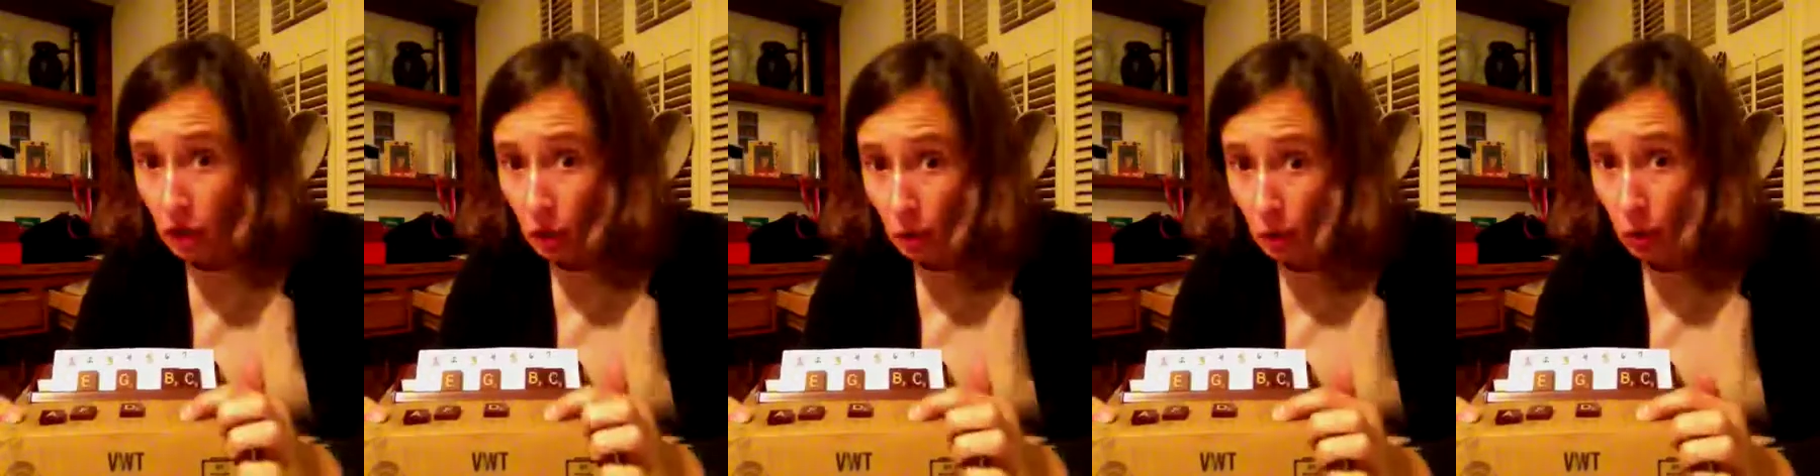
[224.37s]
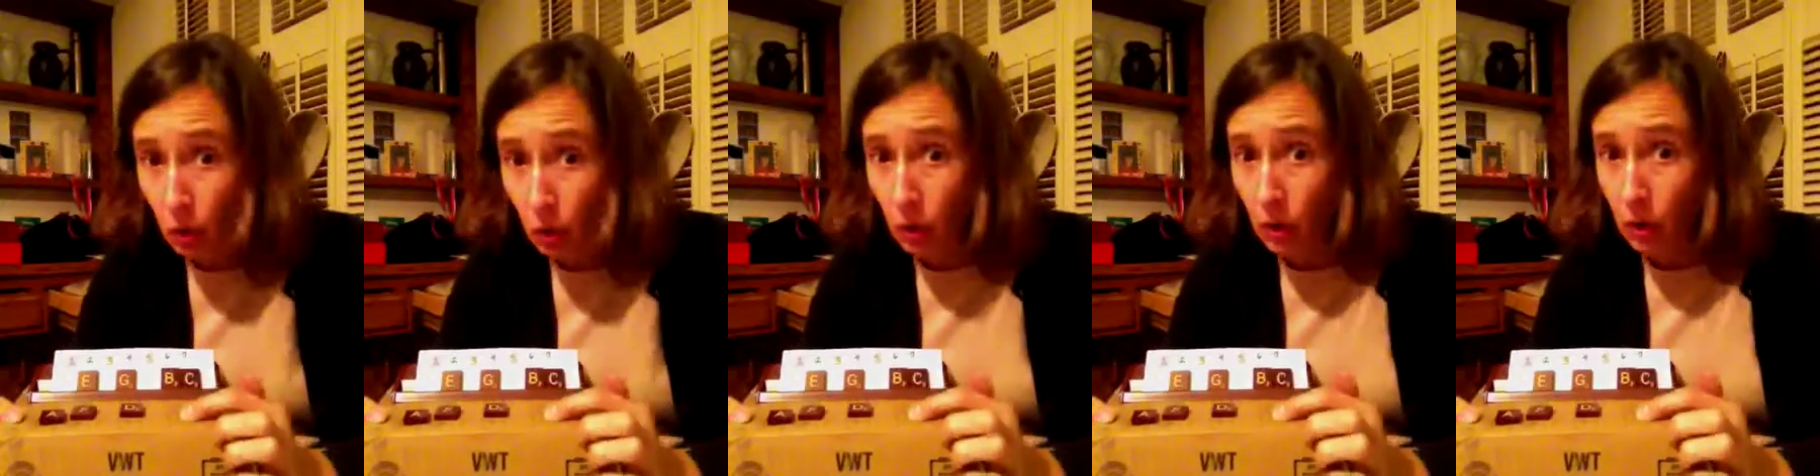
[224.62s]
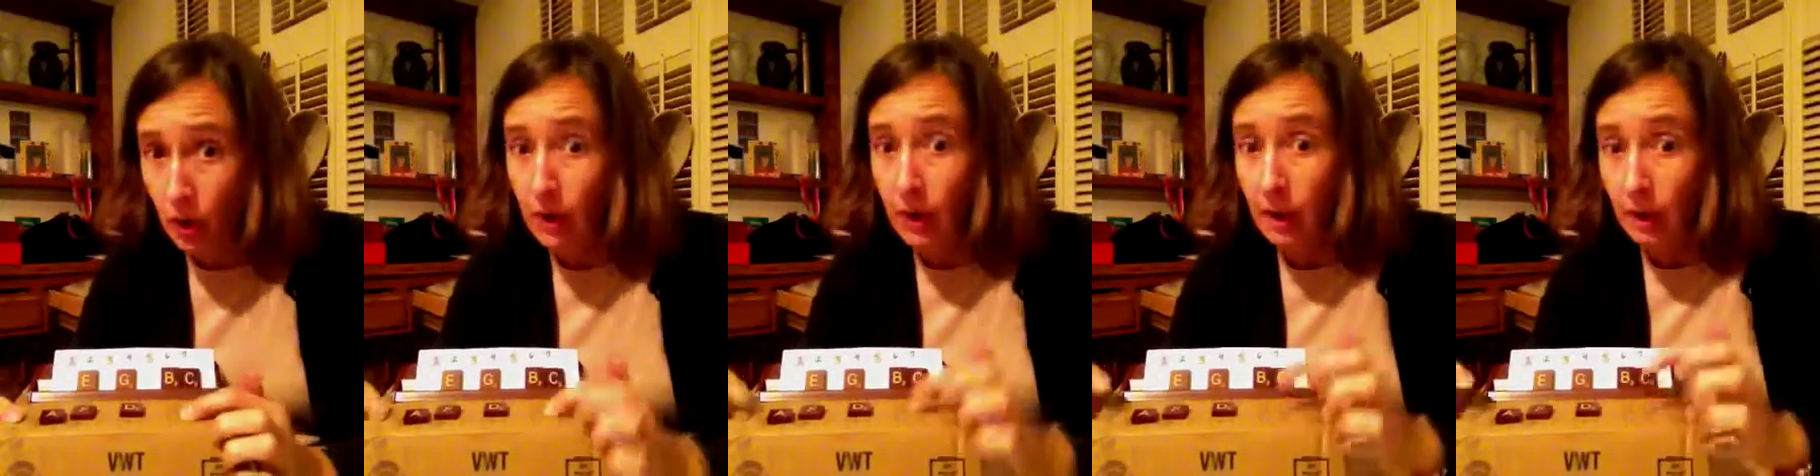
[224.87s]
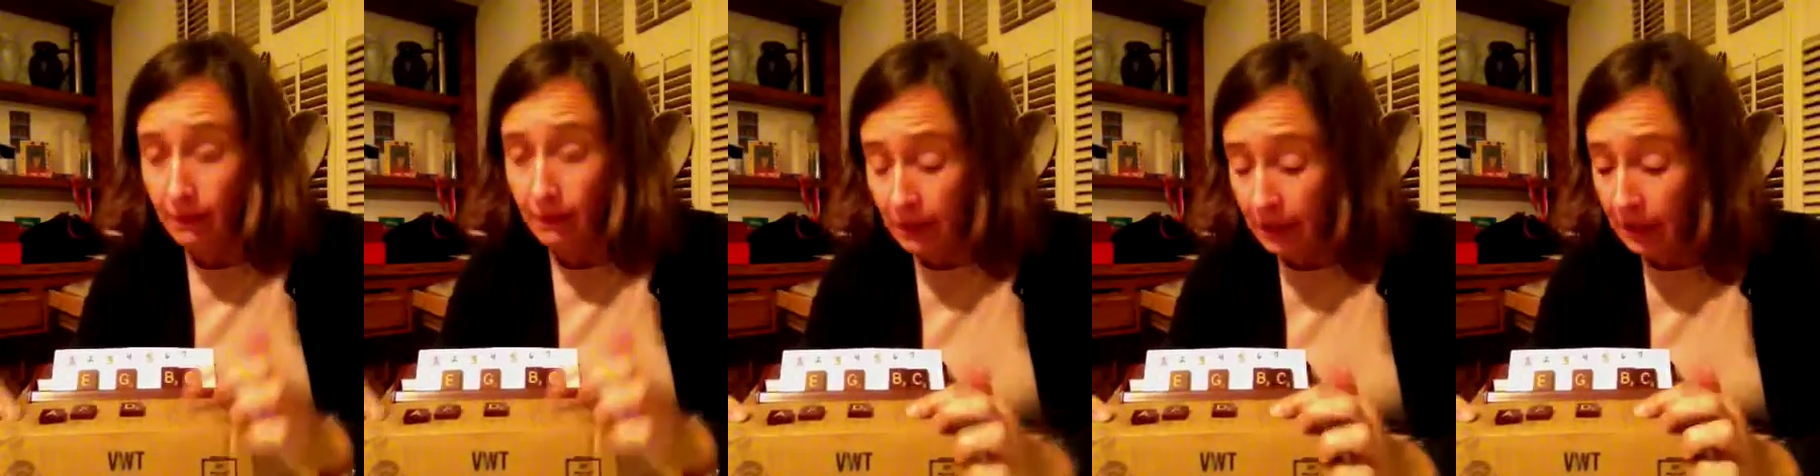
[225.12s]
chord
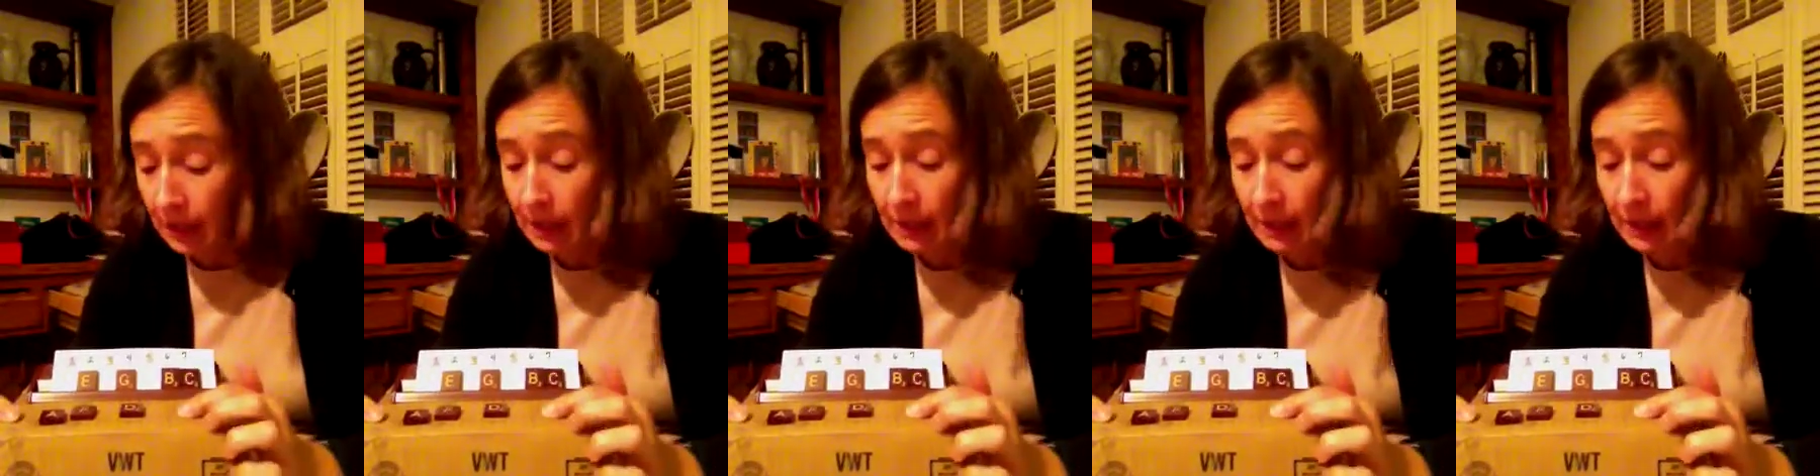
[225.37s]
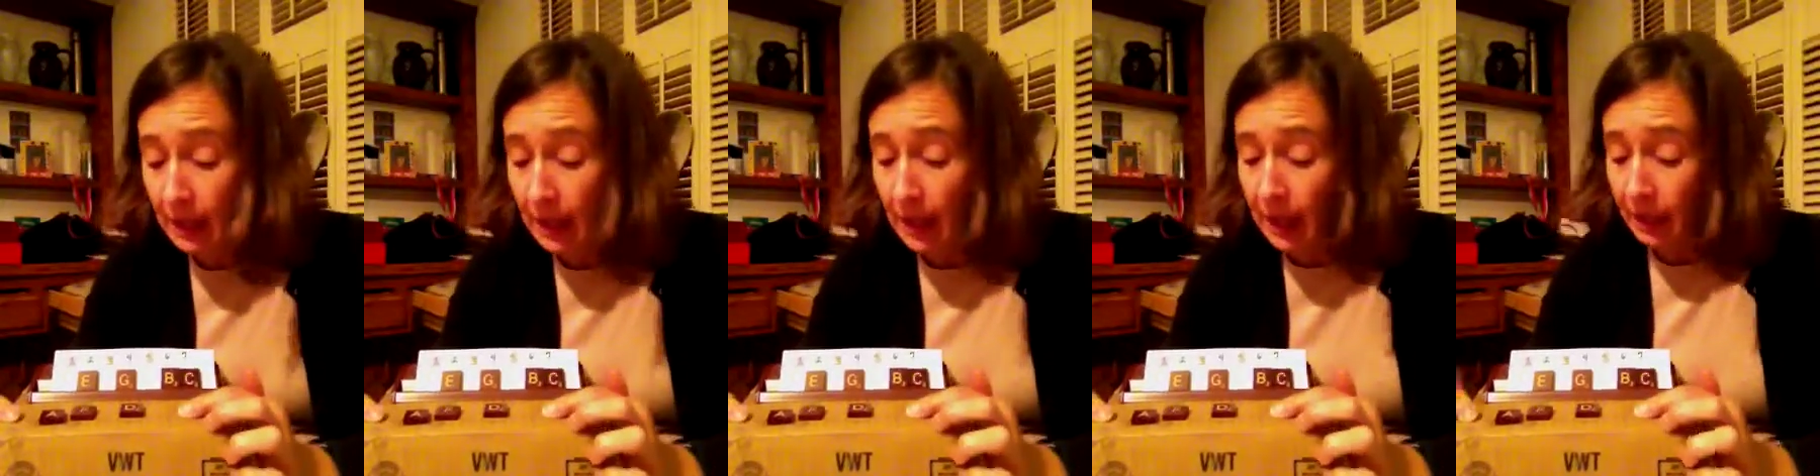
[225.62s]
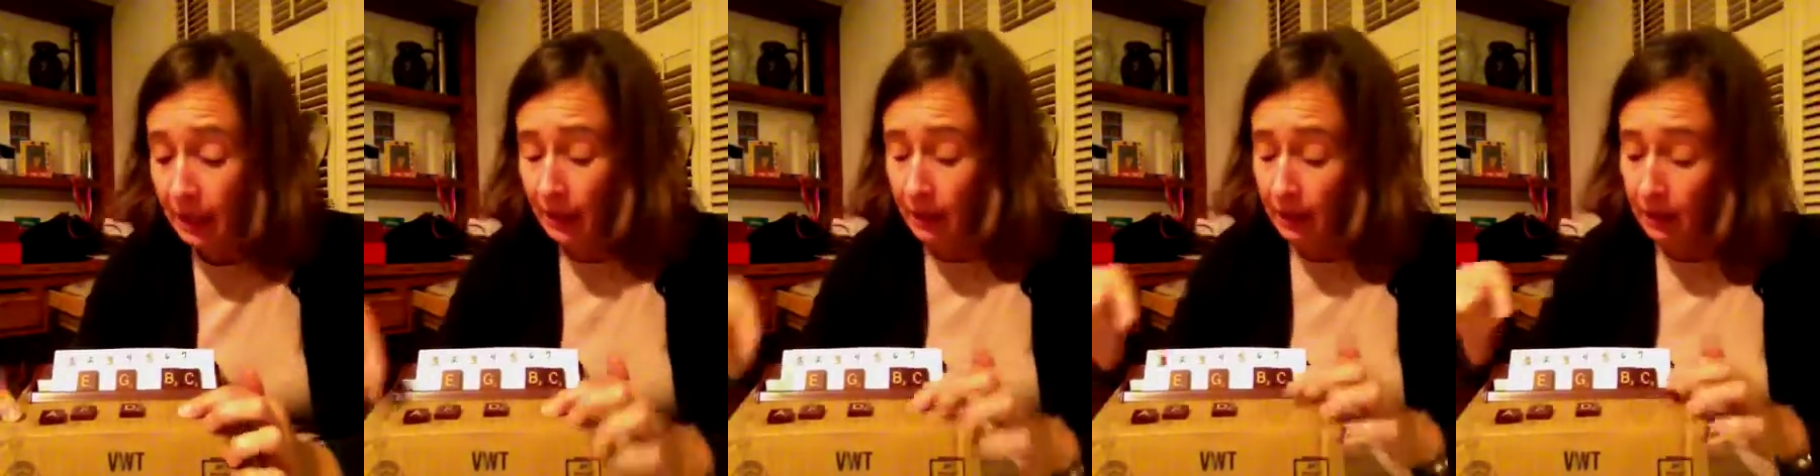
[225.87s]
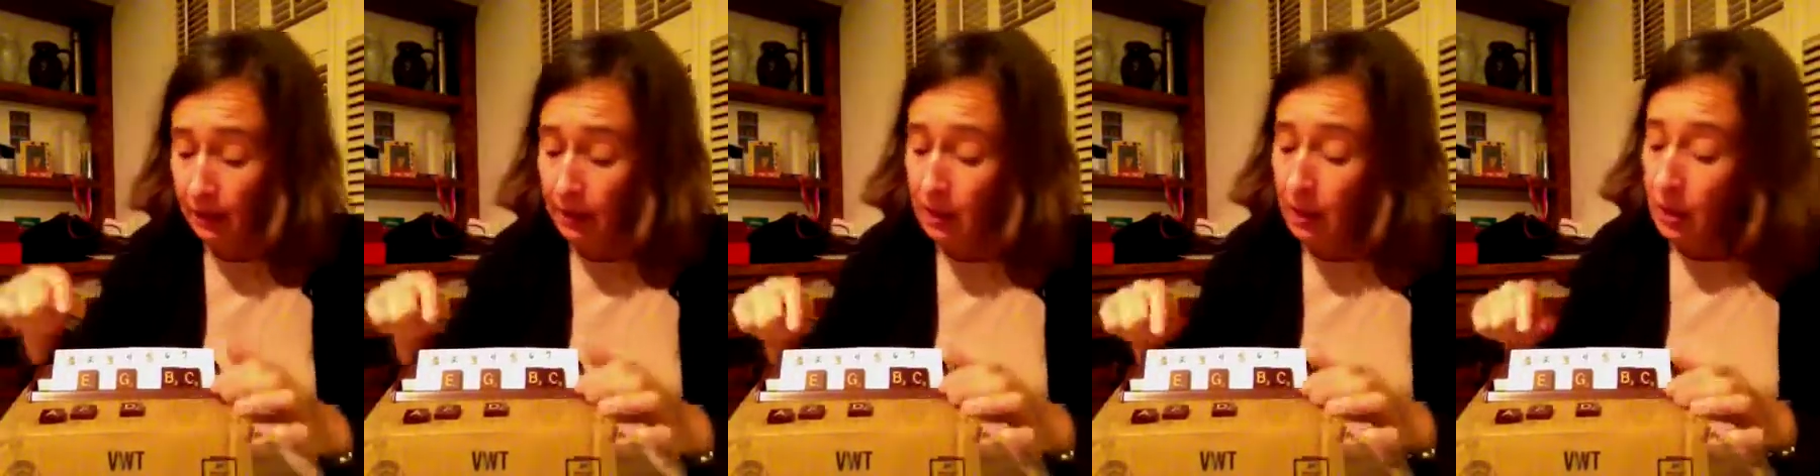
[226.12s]
of any
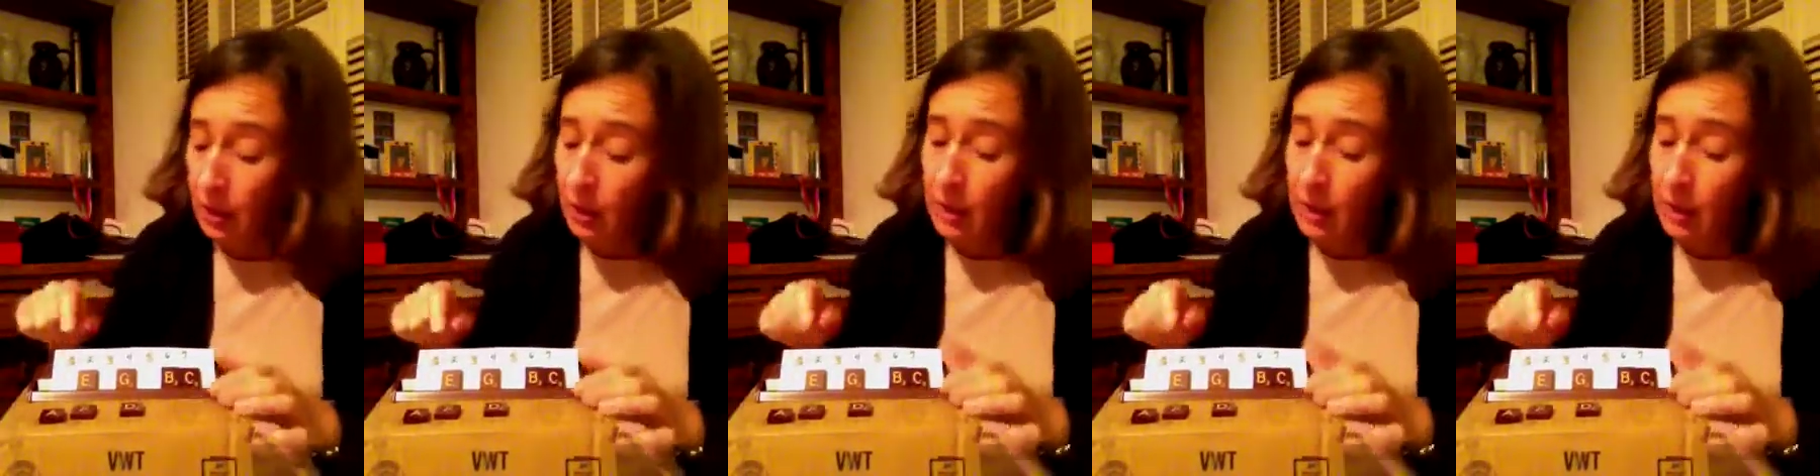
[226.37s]
scale,